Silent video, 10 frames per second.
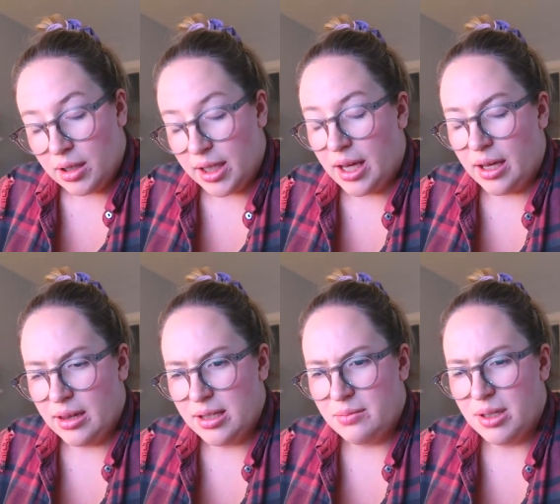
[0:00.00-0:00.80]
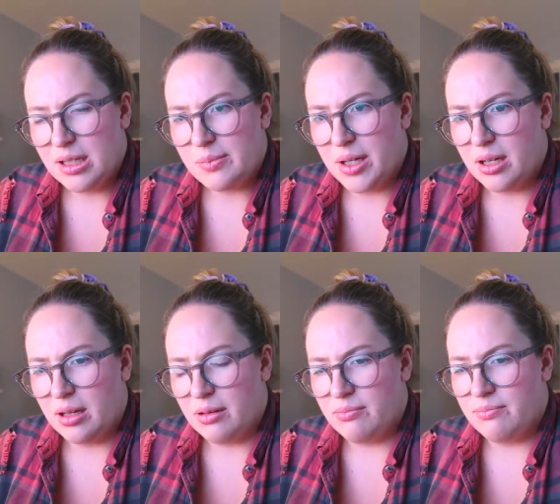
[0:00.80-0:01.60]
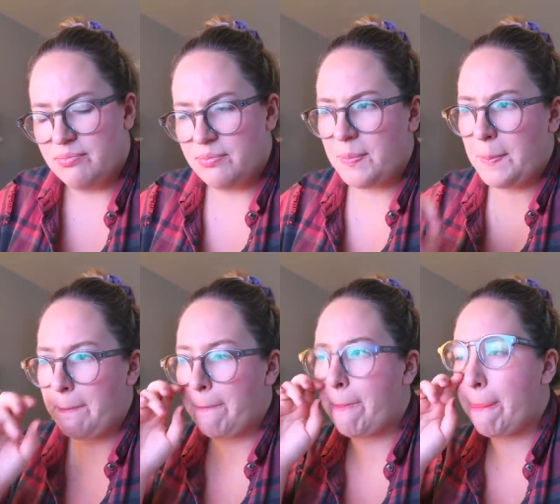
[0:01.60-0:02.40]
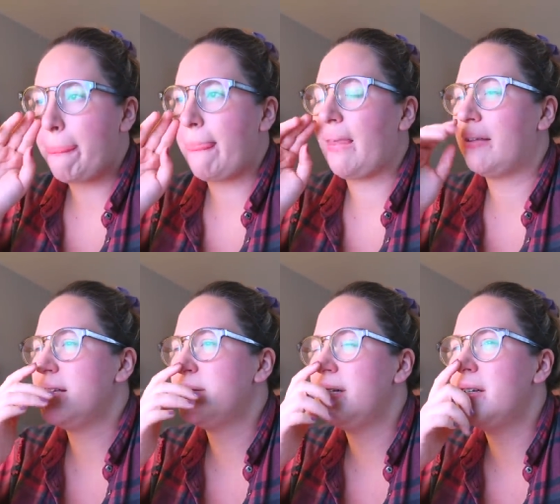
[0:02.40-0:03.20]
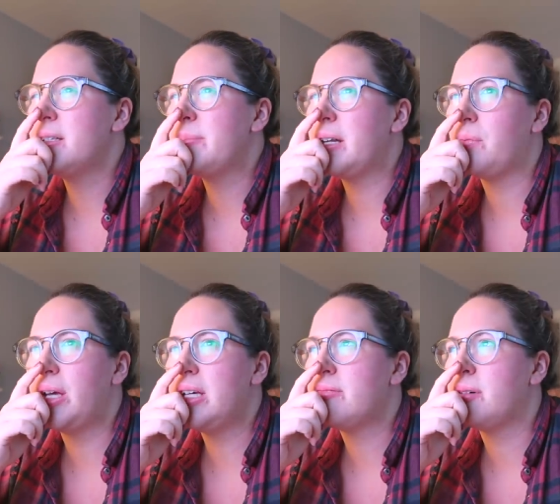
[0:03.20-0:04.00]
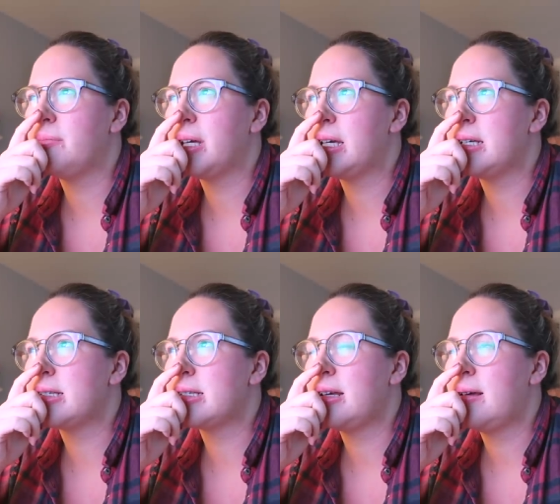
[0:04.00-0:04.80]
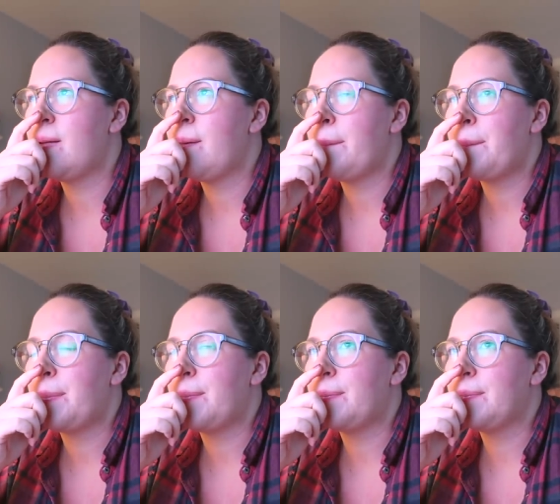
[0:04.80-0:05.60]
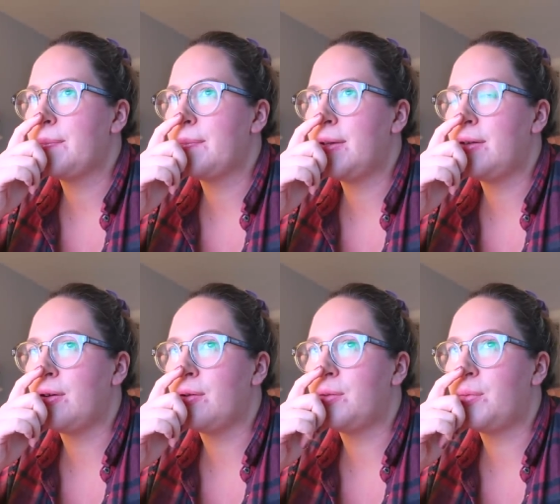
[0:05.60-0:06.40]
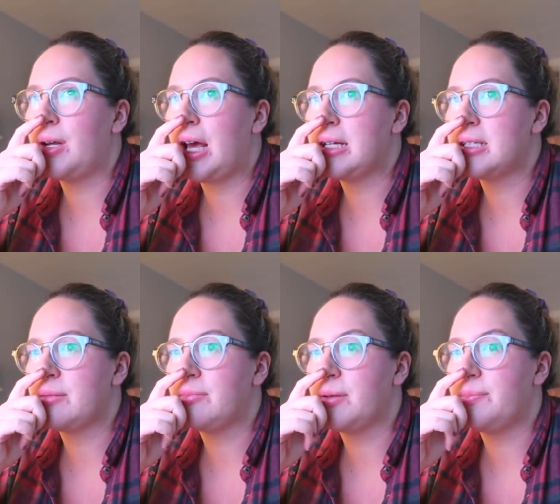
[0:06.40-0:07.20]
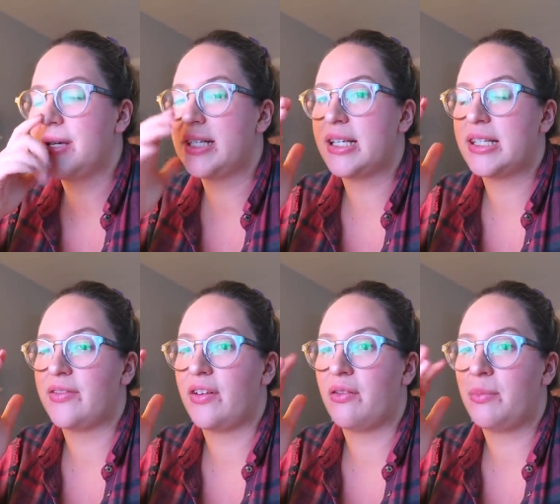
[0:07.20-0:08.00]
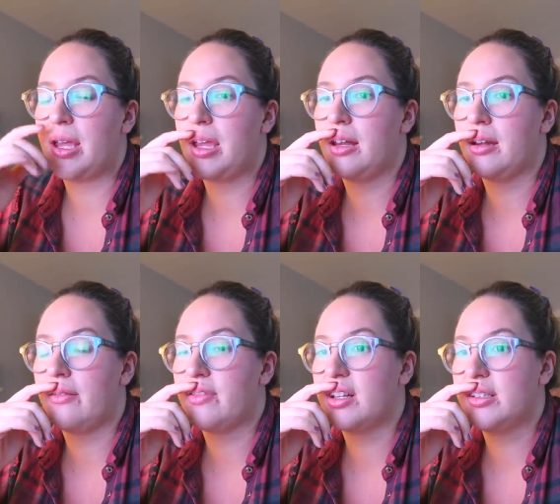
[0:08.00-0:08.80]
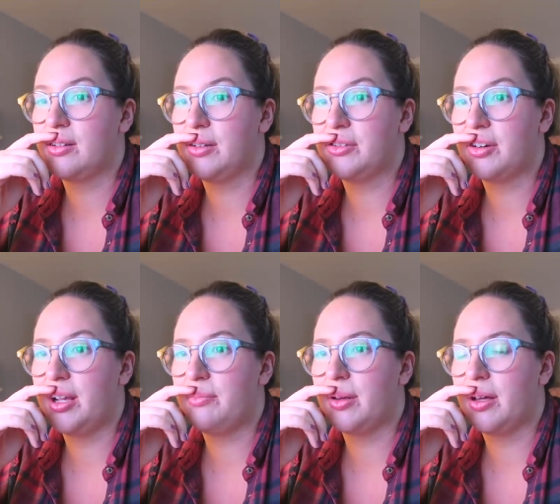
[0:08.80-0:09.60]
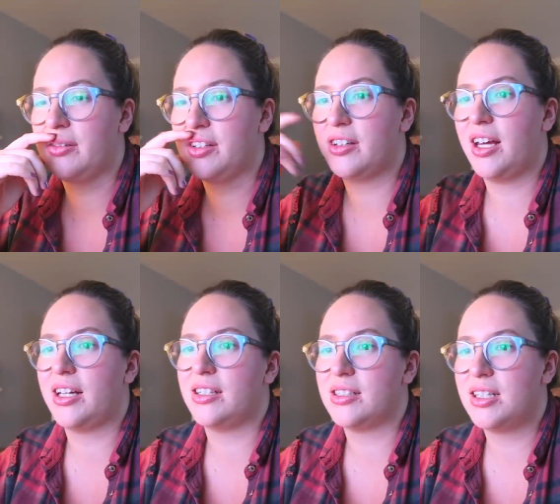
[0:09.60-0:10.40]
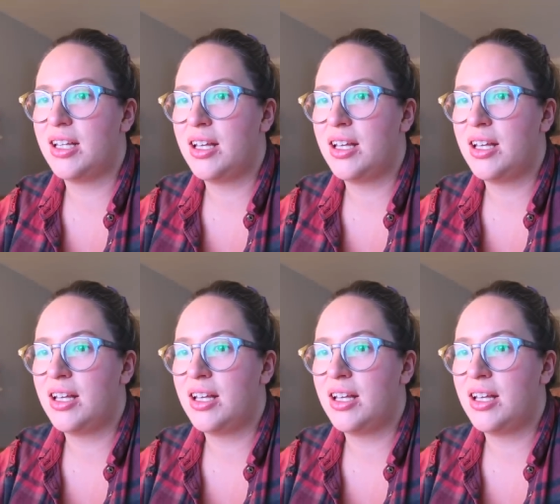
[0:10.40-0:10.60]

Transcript: yeah, this week's been um, this week's been a weird one because you know on the one hand I'm the busiest I've ever been and everything's going great, but on the other hand,